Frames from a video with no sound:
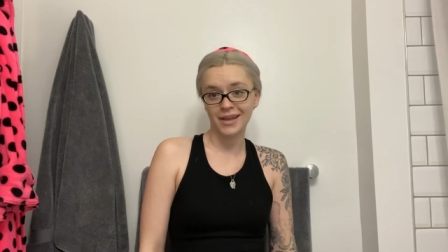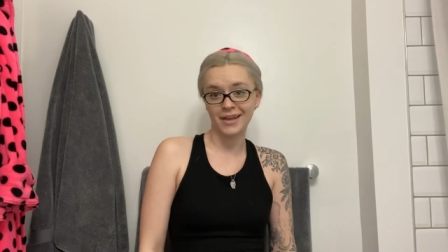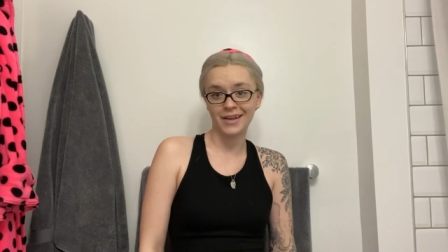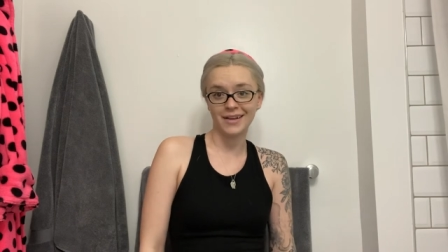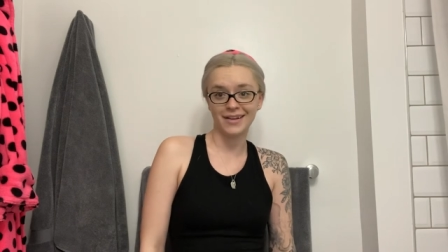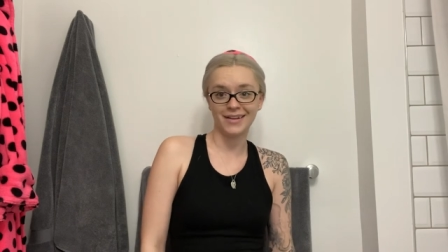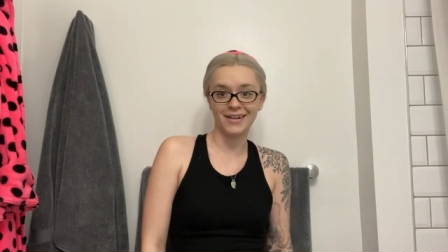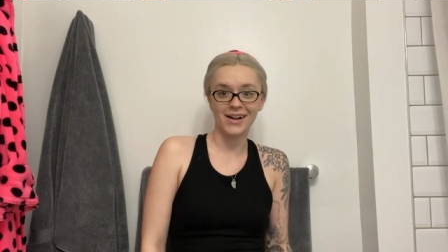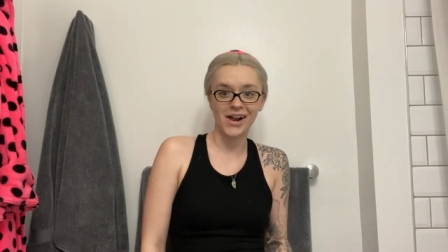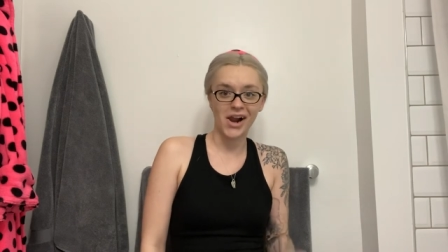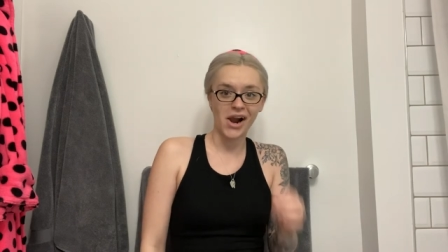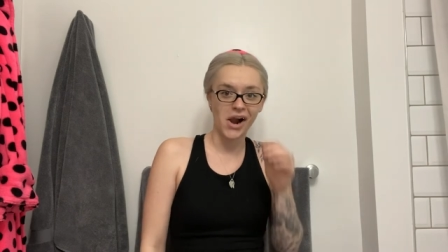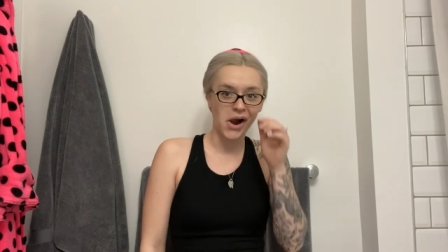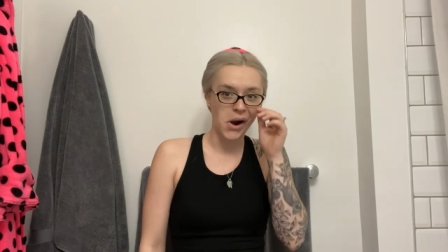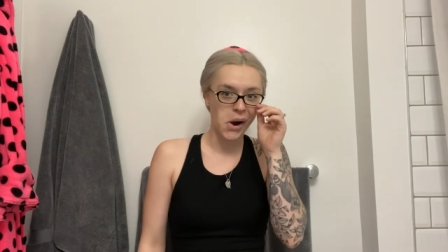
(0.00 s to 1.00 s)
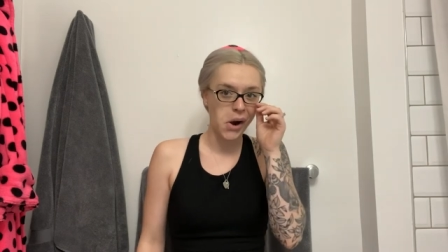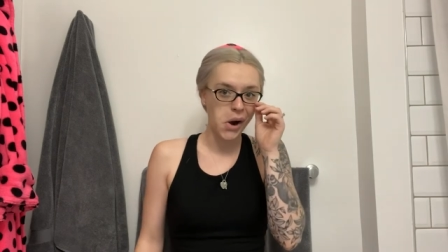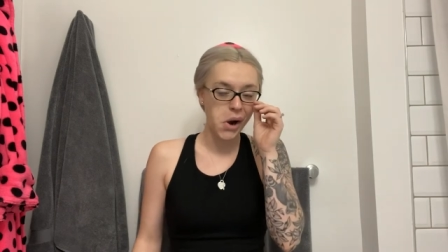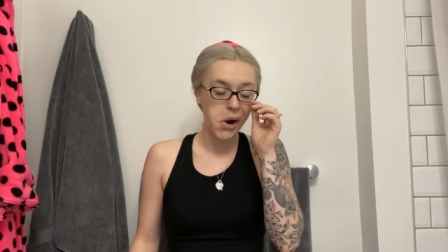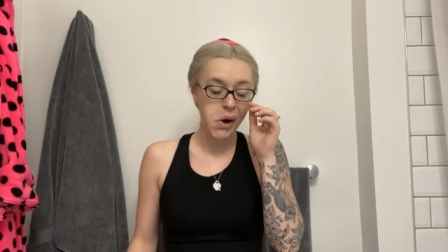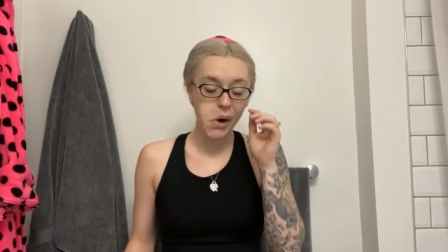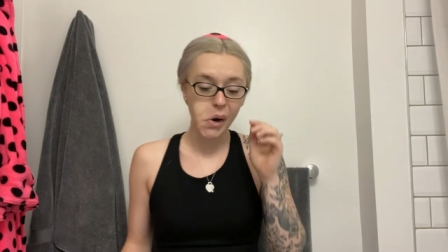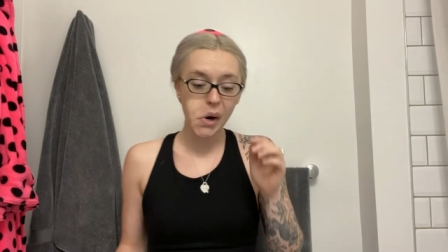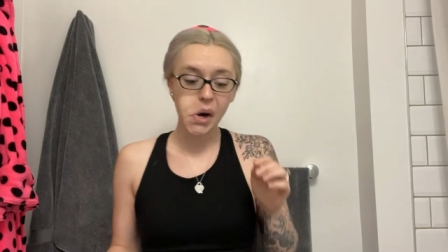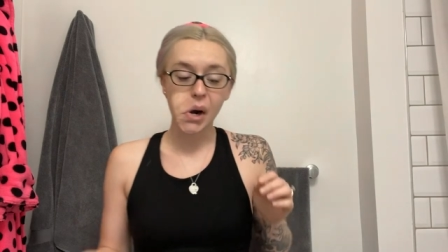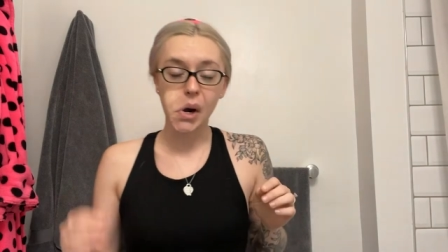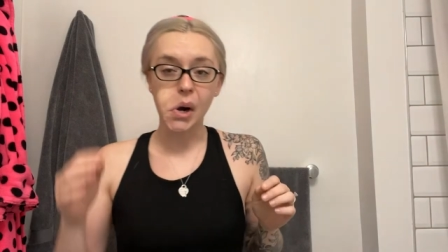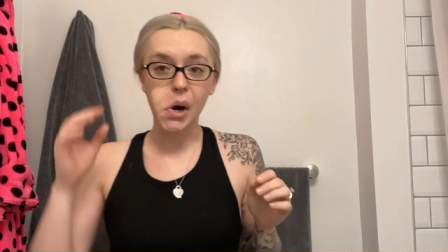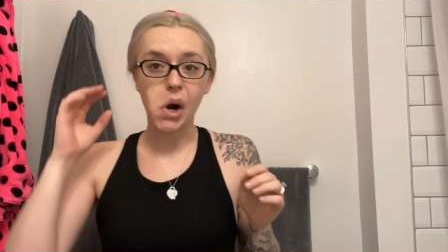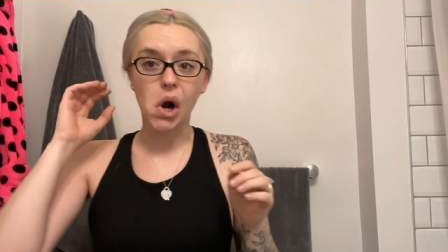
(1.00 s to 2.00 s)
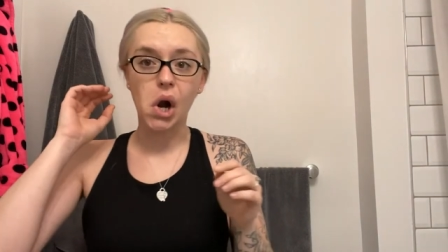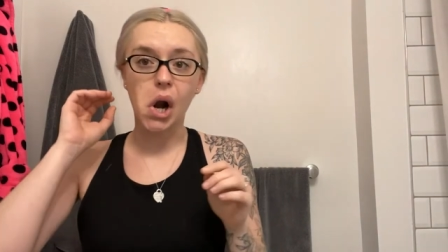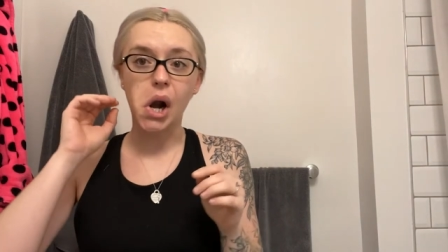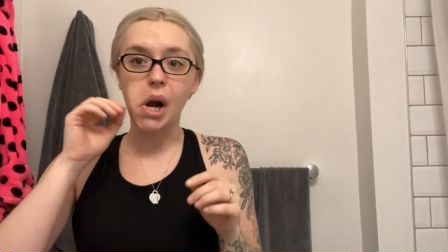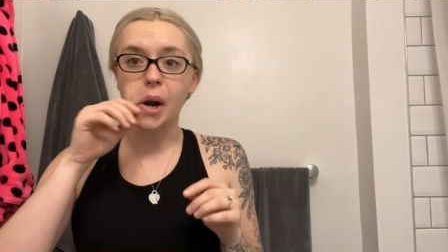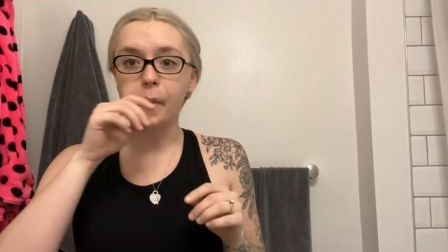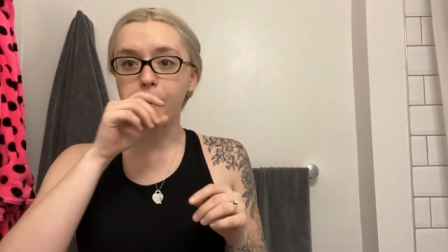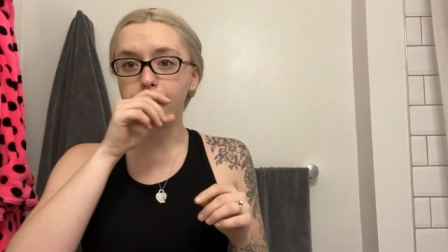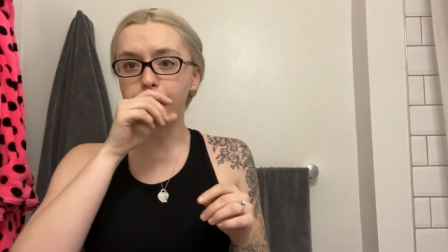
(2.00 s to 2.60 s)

Okay. Oh my